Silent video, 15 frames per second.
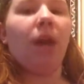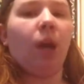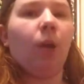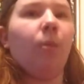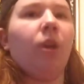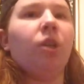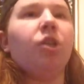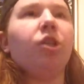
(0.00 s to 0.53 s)

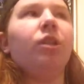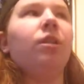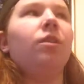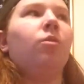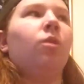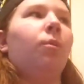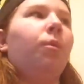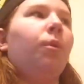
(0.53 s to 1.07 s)

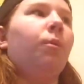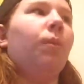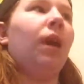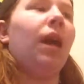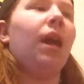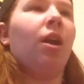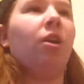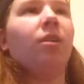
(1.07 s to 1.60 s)
hairbrushes or I put my
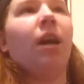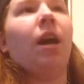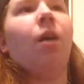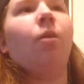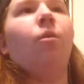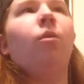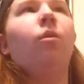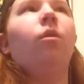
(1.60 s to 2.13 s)
hair
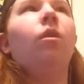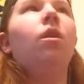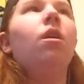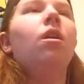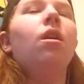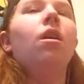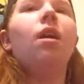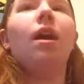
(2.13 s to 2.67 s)
towel
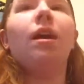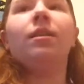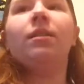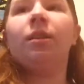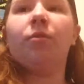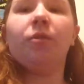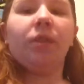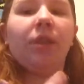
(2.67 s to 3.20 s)
and
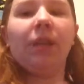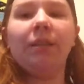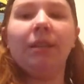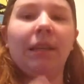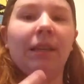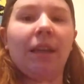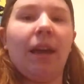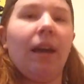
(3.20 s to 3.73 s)
different things
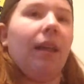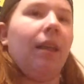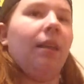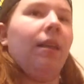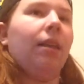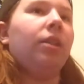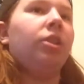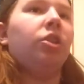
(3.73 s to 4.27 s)
like that, and
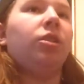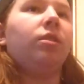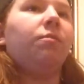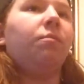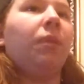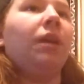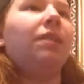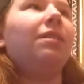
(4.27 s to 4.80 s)
it just
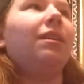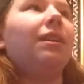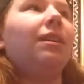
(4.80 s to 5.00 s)
makes it